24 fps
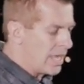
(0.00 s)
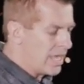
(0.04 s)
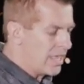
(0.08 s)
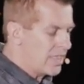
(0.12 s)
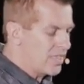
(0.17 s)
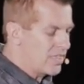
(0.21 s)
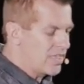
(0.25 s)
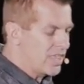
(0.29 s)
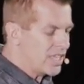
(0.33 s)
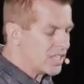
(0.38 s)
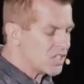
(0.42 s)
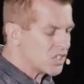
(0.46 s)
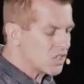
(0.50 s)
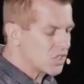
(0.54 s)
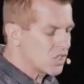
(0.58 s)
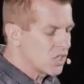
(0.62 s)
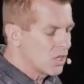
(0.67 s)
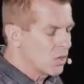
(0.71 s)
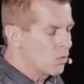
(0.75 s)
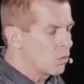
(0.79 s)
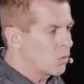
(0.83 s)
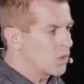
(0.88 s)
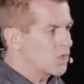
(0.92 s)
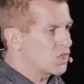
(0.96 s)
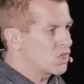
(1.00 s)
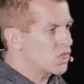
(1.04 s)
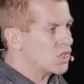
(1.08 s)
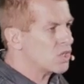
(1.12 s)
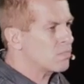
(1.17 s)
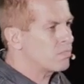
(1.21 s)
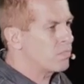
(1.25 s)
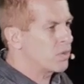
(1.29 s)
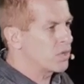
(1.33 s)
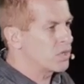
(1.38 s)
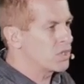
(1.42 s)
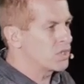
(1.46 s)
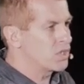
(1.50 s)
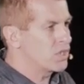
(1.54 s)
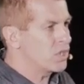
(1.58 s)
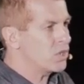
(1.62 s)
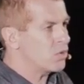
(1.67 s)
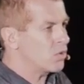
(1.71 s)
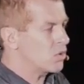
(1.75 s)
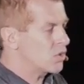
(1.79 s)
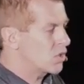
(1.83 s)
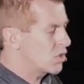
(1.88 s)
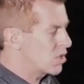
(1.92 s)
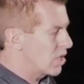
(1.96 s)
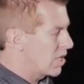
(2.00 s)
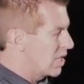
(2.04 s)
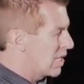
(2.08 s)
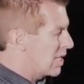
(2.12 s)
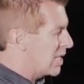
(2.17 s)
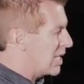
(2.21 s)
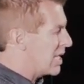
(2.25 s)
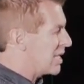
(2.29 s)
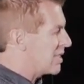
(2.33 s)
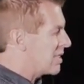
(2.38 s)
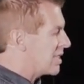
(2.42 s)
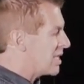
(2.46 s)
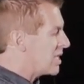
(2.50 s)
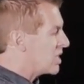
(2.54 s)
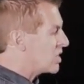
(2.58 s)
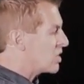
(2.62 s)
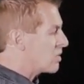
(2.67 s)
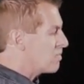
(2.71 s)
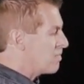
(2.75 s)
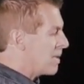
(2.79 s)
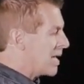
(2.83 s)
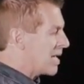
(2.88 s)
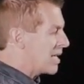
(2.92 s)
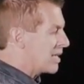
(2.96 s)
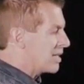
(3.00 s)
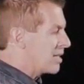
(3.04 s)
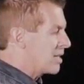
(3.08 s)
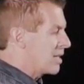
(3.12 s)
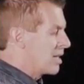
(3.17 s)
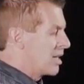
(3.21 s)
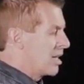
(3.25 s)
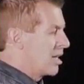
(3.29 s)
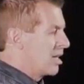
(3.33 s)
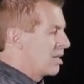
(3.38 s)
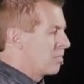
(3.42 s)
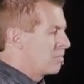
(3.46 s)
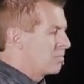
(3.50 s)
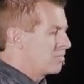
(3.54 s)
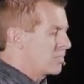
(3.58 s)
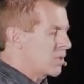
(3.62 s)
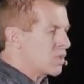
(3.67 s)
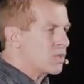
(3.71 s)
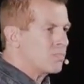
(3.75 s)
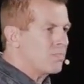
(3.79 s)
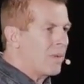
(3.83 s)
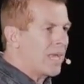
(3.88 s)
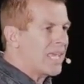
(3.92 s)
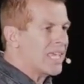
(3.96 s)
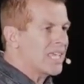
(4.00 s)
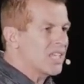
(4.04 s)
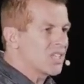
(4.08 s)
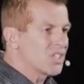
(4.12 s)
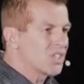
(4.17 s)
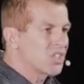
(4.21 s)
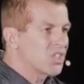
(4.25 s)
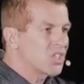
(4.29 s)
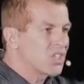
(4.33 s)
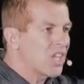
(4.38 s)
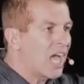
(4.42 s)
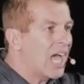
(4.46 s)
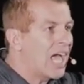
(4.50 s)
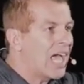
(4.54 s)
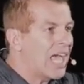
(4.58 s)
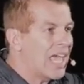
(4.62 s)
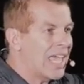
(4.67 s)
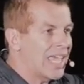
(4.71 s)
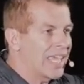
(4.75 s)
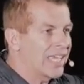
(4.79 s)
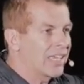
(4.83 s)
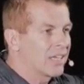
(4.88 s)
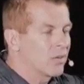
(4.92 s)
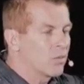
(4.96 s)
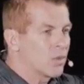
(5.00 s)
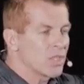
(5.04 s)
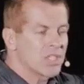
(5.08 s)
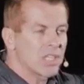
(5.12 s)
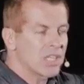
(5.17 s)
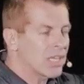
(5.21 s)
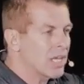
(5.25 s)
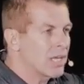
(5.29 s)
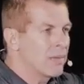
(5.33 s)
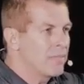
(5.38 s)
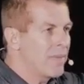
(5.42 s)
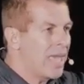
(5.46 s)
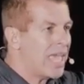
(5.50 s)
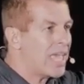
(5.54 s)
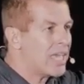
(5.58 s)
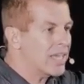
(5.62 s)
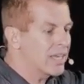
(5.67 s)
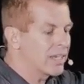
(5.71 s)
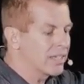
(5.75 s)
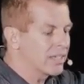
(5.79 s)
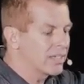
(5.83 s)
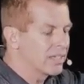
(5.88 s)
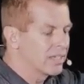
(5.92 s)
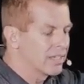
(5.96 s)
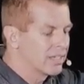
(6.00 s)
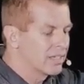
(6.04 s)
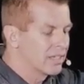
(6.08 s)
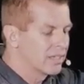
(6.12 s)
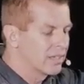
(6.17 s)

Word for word: And this was just produced in these men just by his sigh, it wasn't a command.